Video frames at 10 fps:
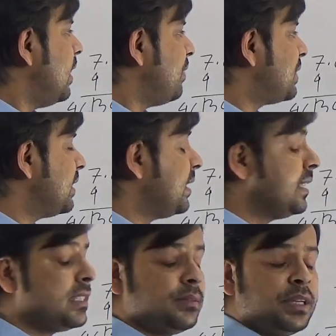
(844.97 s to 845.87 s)
After the
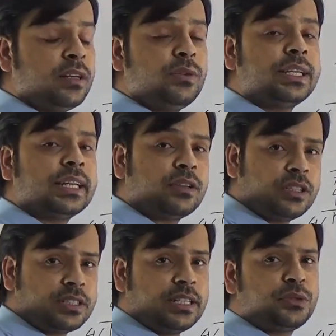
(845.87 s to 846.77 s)
decimal we can
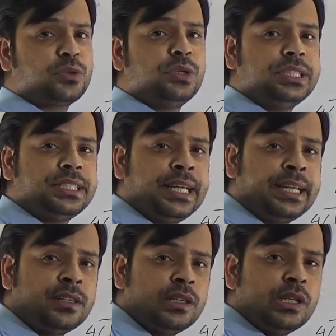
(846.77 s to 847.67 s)
consider 2
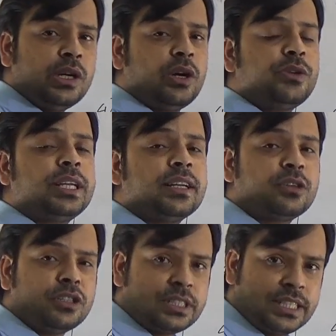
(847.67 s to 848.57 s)
digit or we can
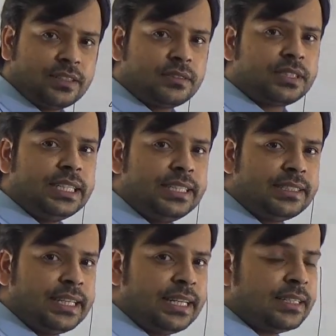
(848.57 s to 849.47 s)
consider 3
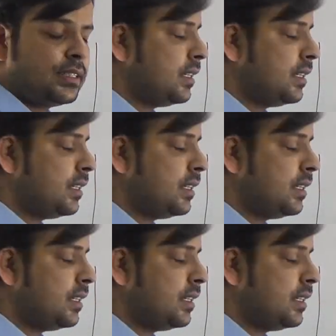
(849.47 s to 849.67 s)
digit.